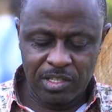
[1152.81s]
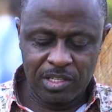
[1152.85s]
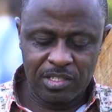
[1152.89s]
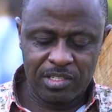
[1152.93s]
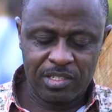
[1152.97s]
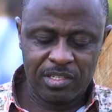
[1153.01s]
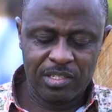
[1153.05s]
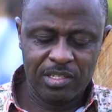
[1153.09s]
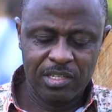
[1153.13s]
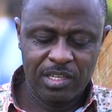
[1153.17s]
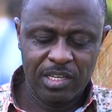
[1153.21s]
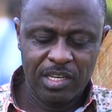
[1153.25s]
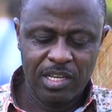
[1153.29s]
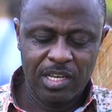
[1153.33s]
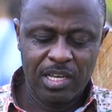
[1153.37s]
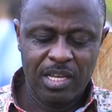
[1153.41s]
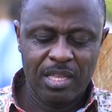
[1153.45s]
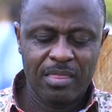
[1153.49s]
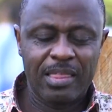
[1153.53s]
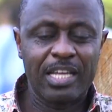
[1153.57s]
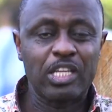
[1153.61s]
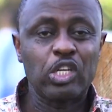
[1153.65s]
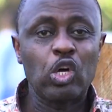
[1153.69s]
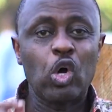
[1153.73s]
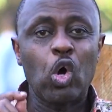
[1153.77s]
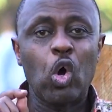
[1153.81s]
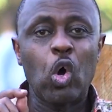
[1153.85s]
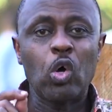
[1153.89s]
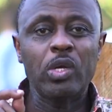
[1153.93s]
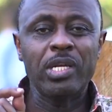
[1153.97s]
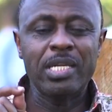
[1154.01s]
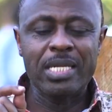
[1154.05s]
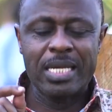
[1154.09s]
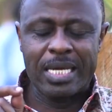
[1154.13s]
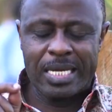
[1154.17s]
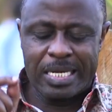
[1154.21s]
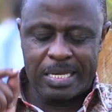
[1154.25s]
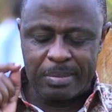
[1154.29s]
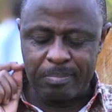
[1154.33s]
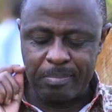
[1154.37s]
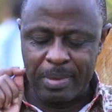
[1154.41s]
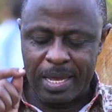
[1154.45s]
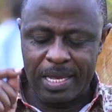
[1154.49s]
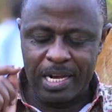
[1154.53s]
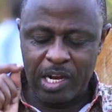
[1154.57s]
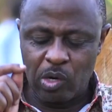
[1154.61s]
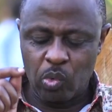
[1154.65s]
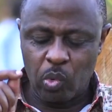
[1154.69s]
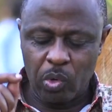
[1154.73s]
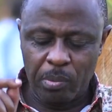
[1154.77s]
this, that ordinary
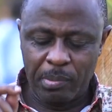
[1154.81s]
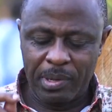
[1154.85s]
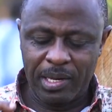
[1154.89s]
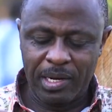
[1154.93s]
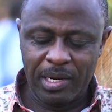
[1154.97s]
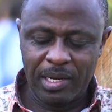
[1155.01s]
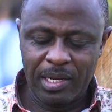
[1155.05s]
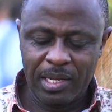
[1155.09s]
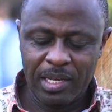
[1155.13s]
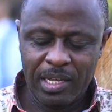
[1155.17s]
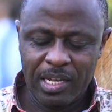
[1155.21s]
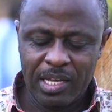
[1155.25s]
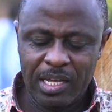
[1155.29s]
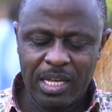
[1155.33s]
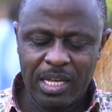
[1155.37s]
men and women